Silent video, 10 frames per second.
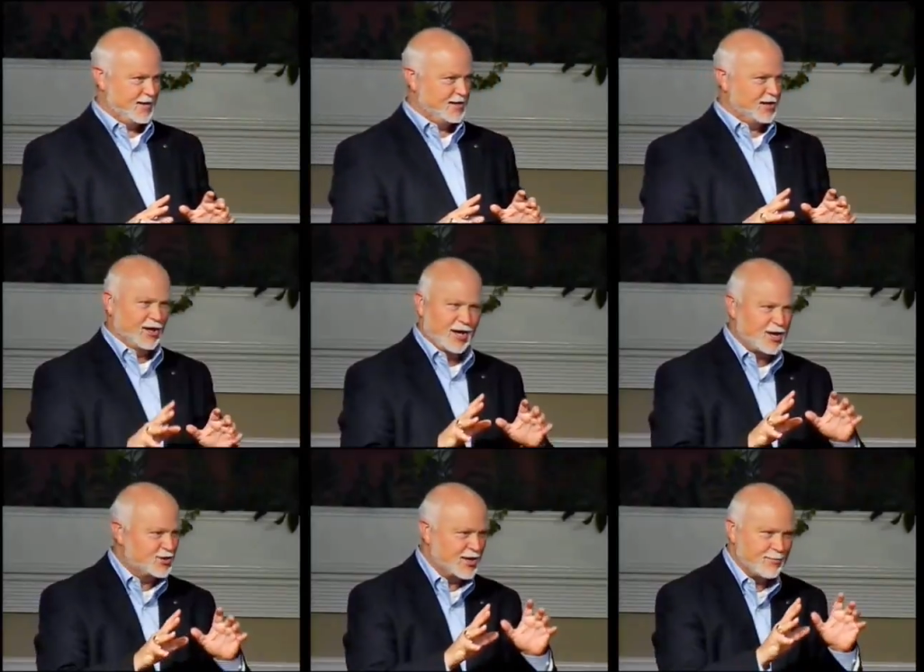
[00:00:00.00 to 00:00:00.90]
to look
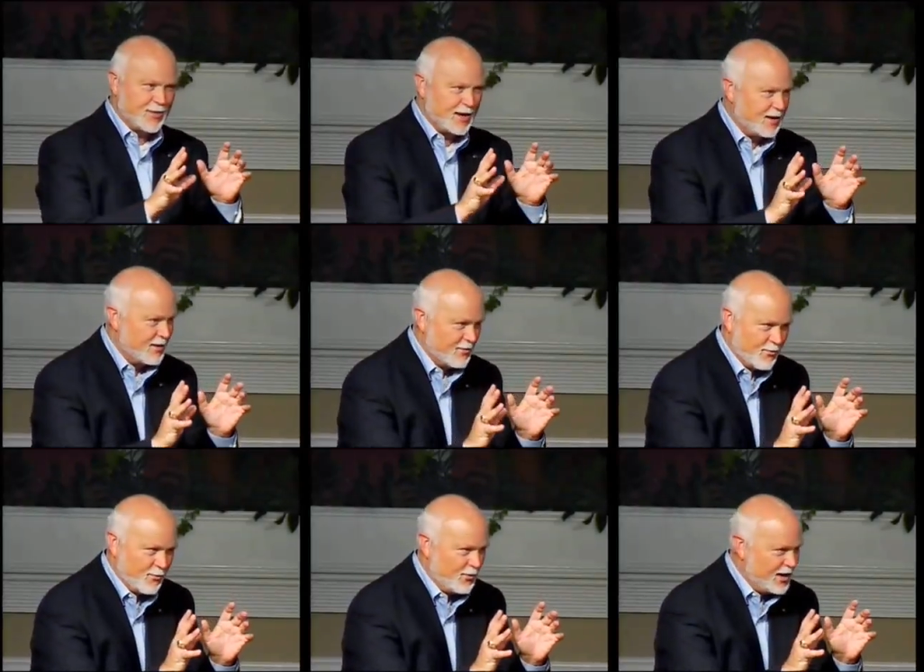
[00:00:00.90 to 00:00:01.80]
at something
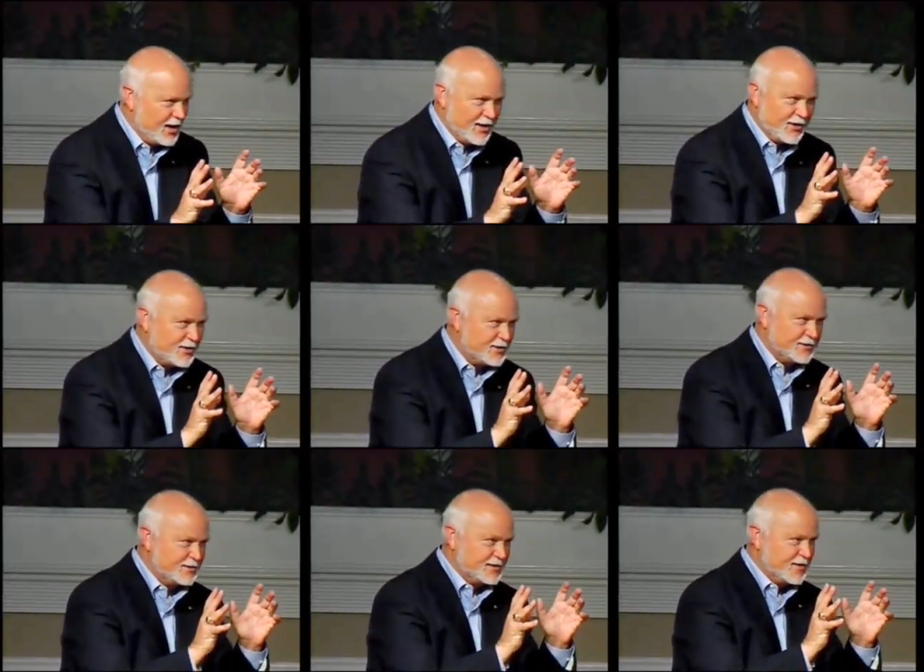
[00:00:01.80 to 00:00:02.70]
real
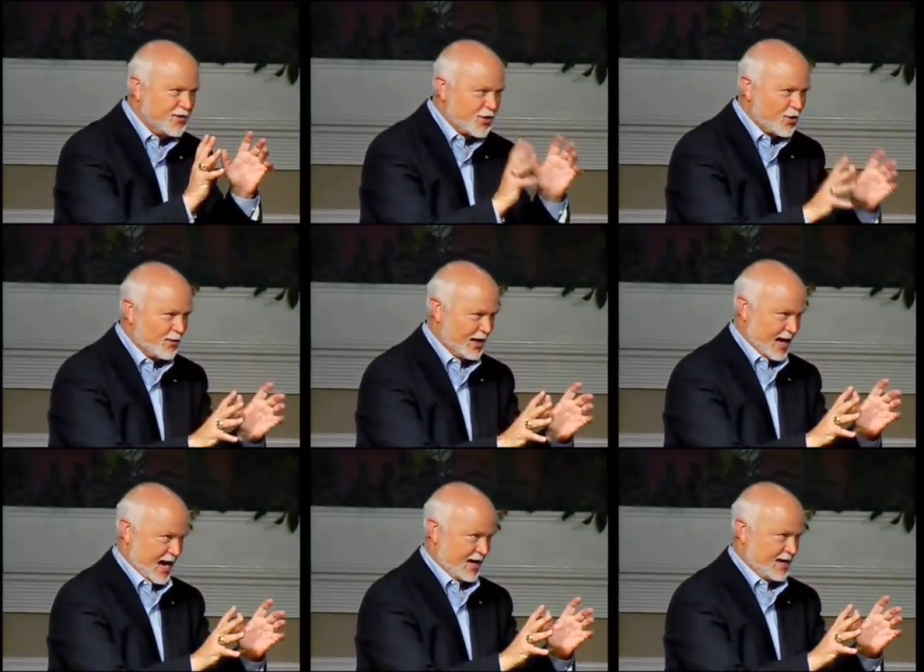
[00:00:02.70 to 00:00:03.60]

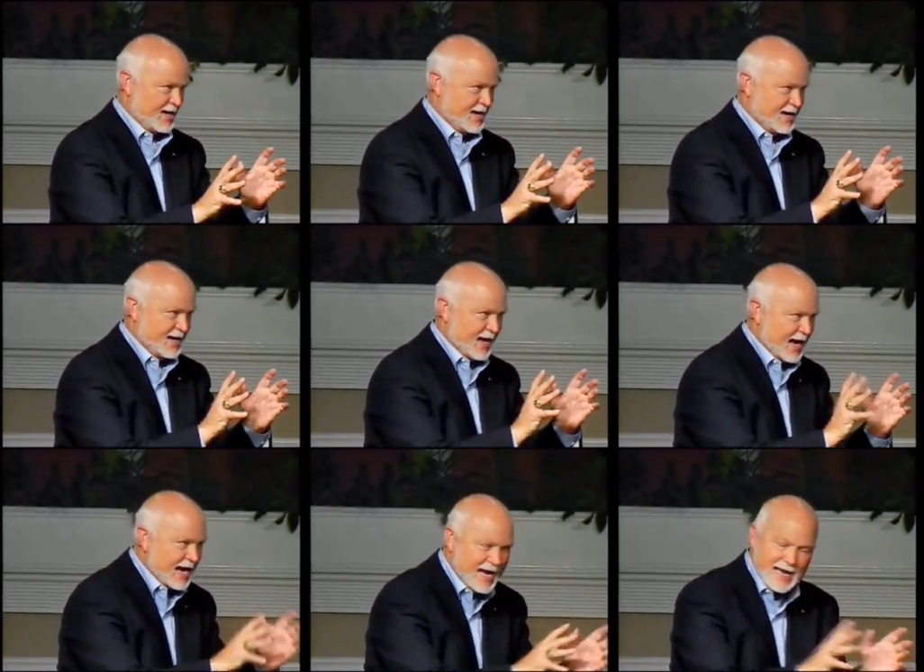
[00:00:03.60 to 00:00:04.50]
thoroughly,
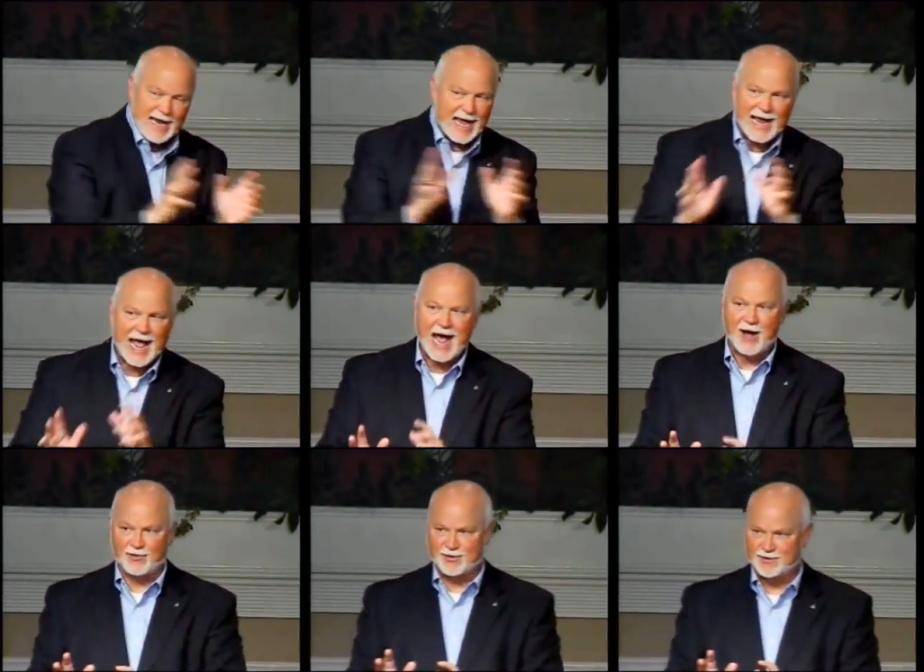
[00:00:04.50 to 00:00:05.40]
in and out.